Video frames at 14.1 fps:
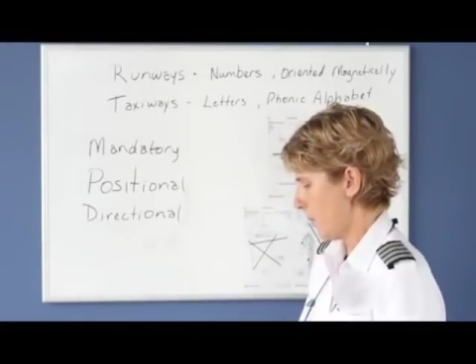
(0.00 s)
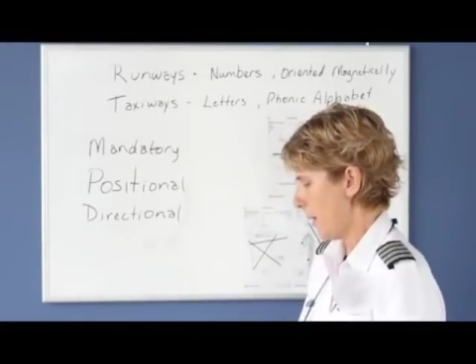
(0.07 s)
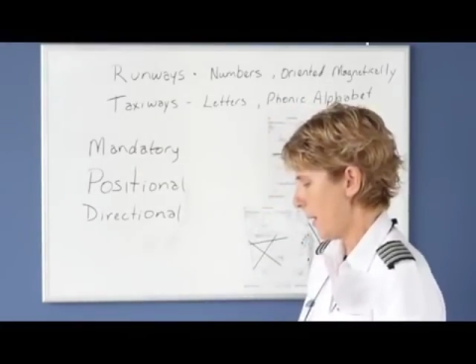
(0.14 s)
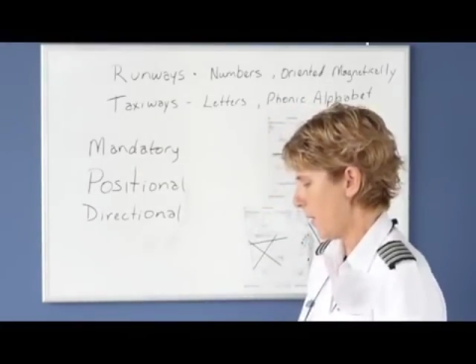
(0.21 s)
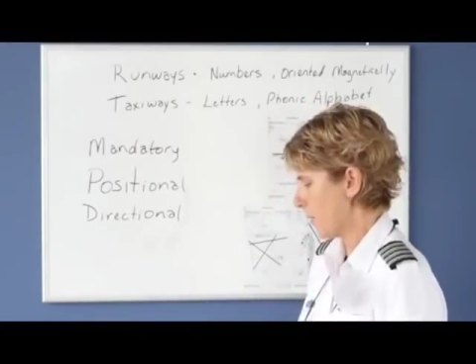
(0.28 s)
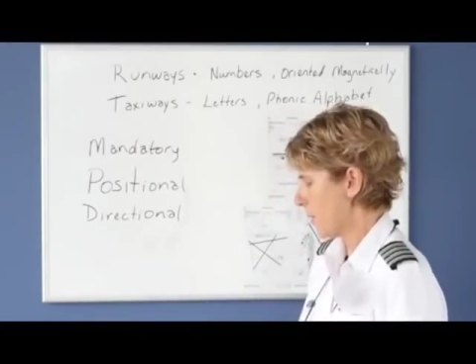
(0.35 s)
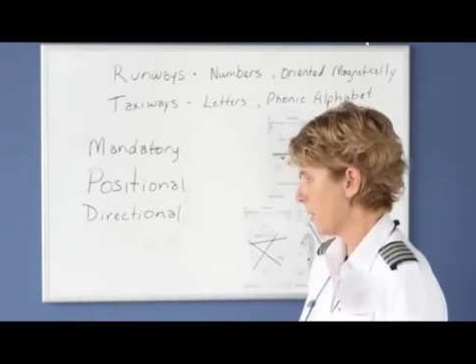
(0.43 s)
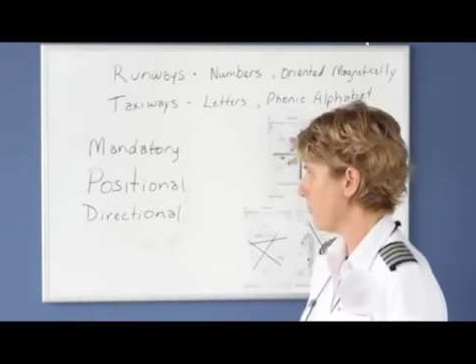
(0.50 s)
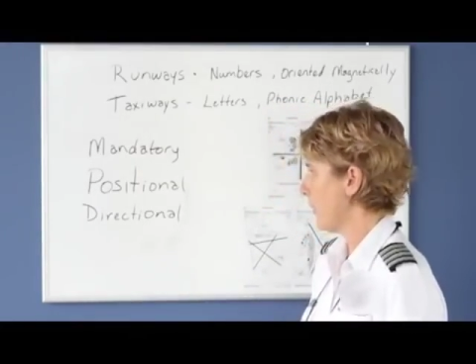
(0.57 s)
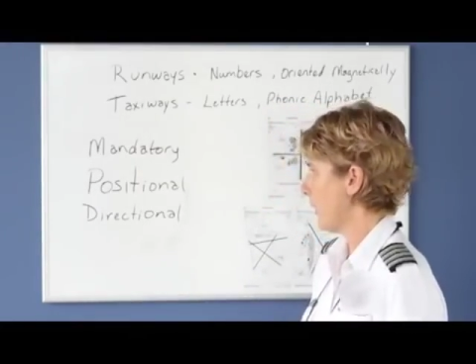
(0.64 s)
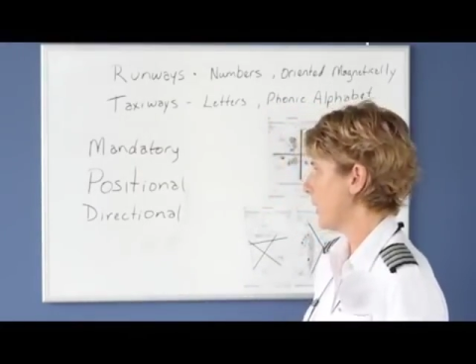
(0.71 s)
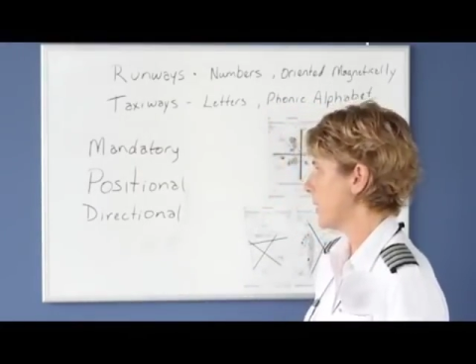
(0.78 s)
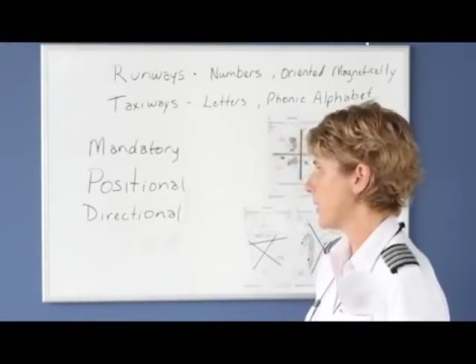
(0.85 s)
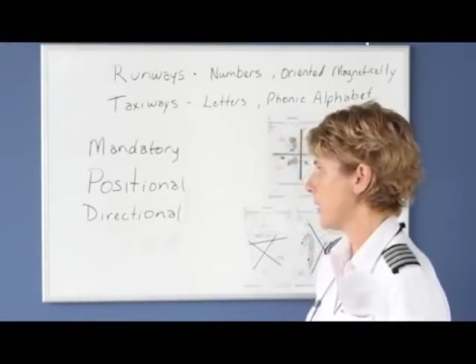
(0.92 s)
You may also
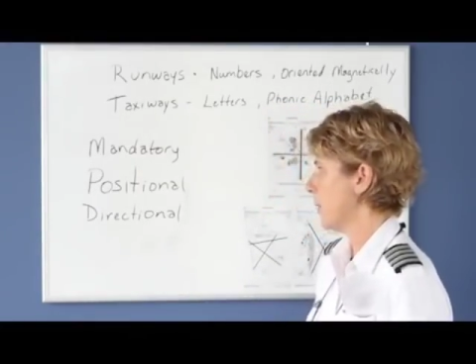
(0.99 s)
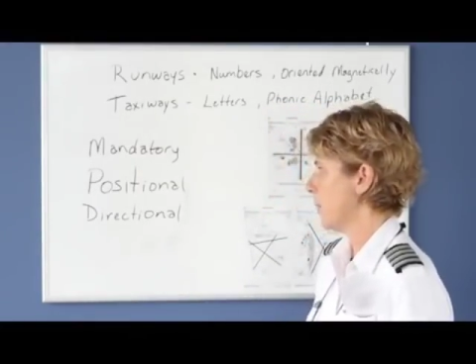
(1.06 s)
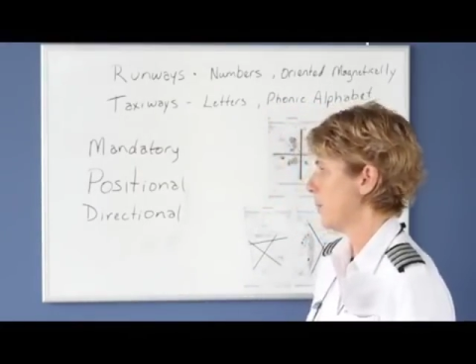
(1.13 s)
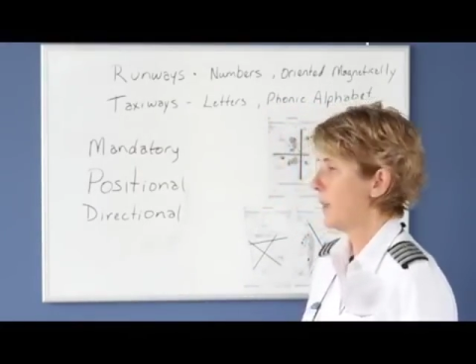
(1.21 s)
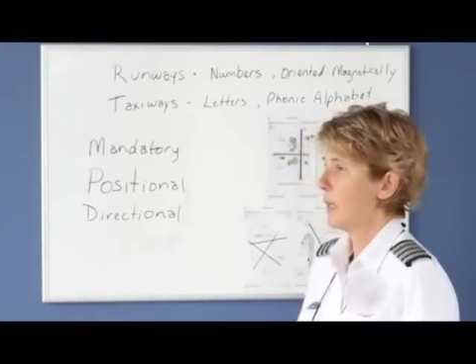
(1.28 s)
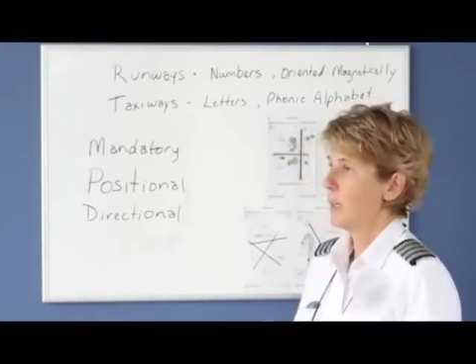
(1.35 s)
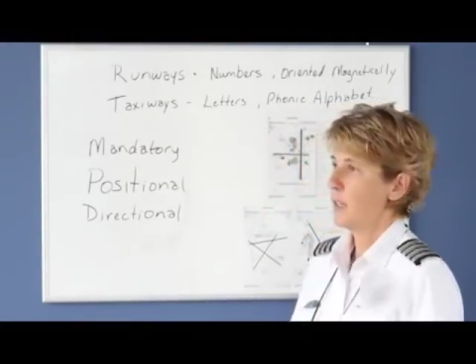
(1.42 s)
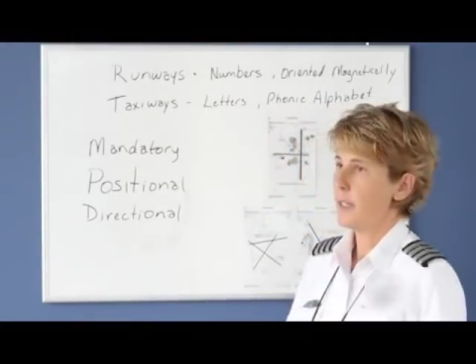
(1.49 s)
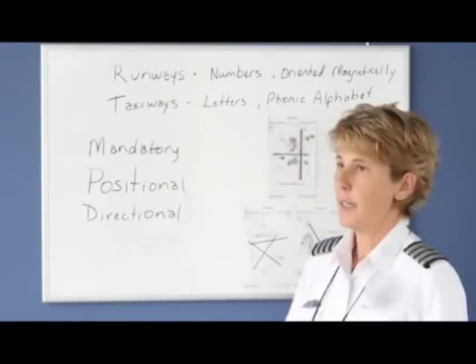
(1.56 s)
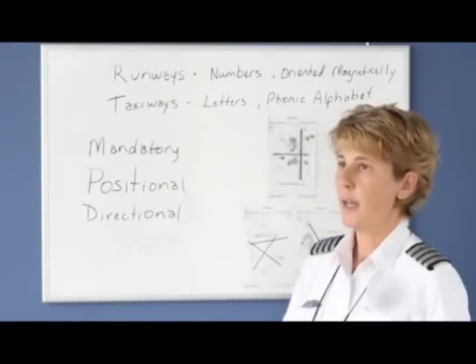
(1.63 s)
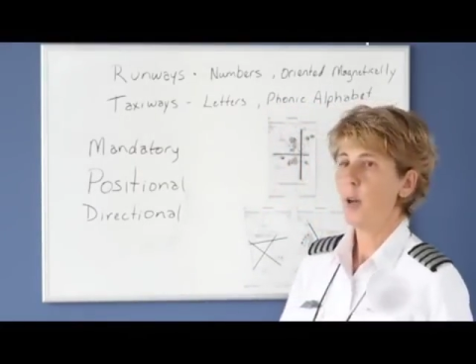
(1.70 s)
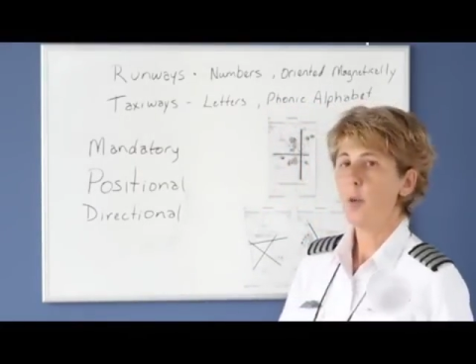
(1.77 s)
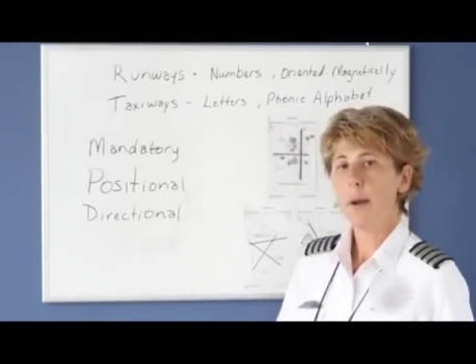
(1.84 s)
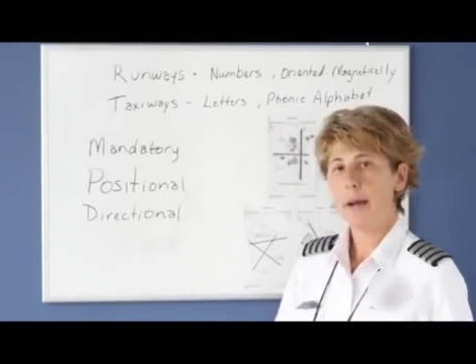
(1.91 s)
find some
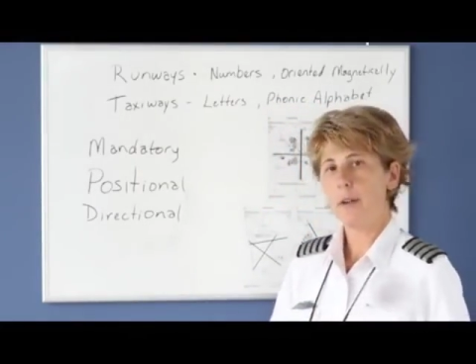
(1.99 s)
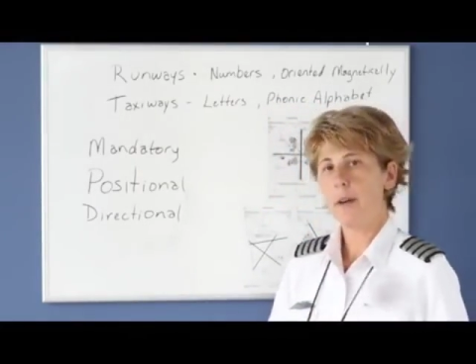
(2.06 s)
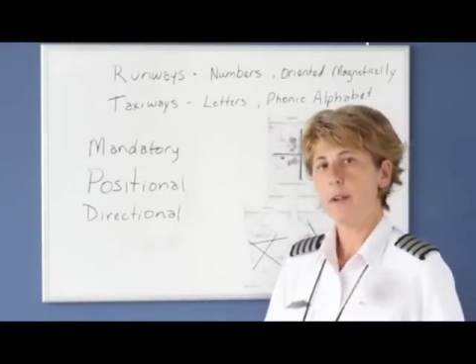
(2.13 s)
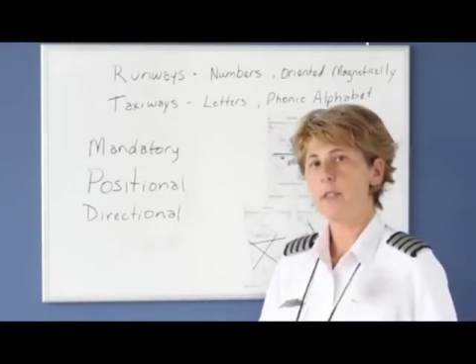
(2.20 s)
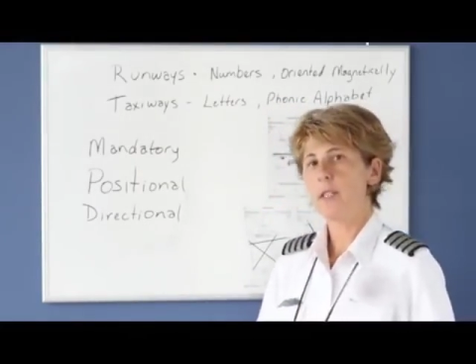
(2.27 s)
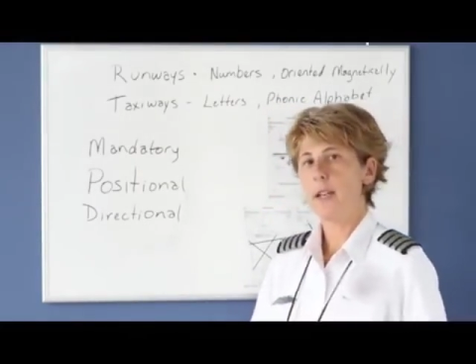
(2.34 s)
yellow background